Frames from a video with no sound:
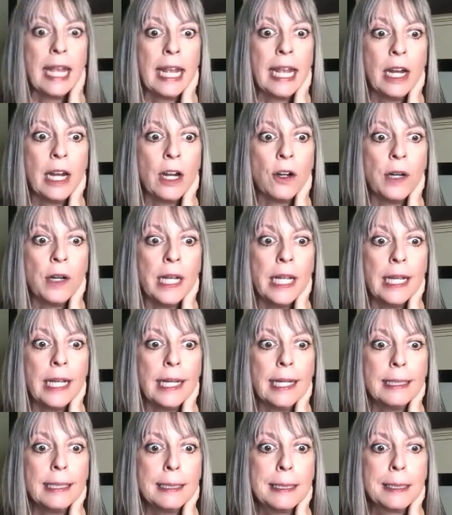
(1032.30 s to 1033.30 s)

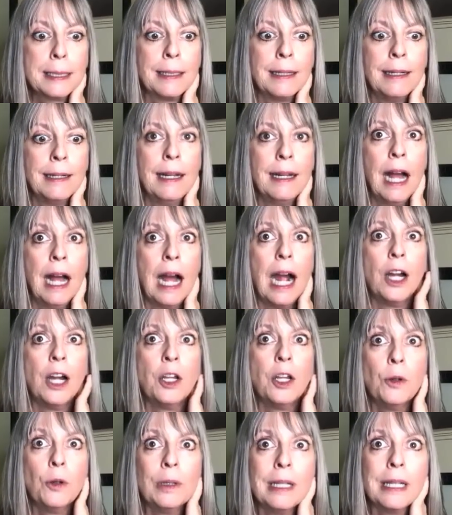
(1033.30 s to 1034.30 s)
Harriet, are
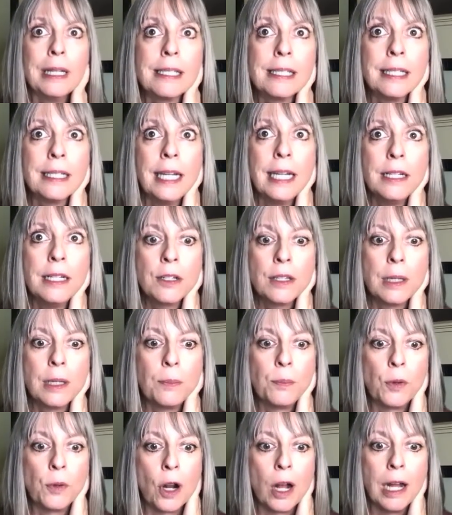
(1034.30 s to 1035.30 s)
you listening to
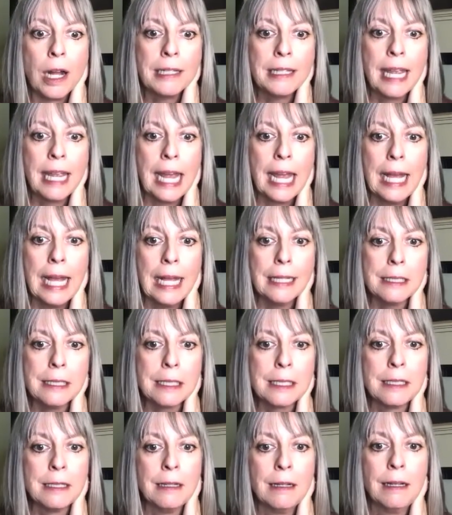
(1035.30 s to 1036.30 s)
the
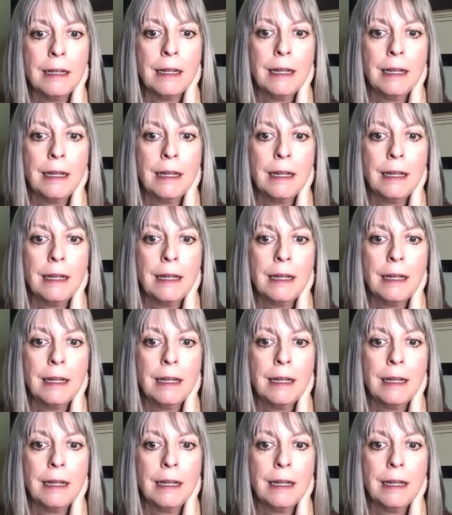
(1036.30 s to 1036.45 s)
broadcast?